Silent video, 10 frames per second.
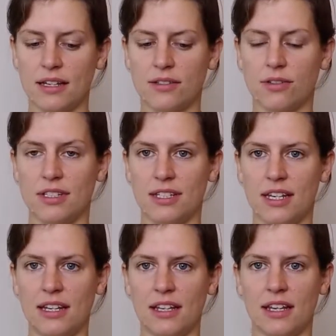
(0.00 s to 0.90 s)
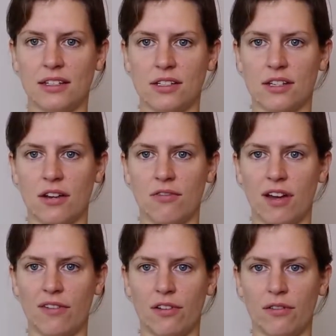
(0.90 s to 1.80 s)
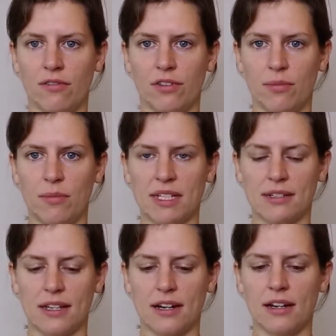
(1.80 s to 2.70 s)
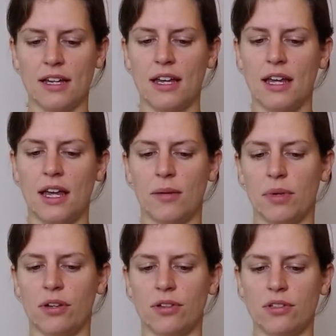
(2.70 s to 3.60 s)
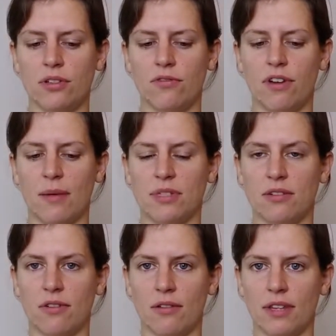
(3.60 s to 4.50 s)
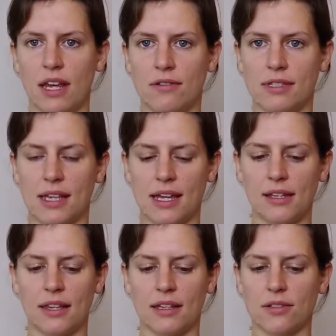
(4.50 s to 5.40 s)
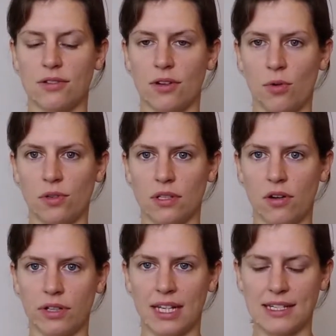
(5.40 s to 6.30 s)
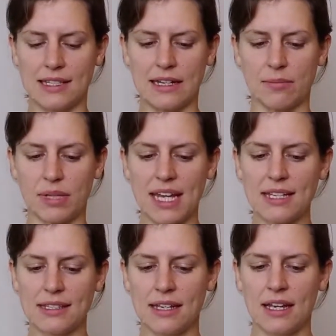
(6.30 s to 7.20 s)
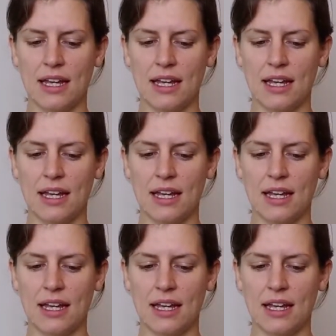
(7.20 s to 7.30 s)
It's going to neatly just unravel from the middle there, and because you've wrapped it around the outside, that's going to hold it all nicely in place,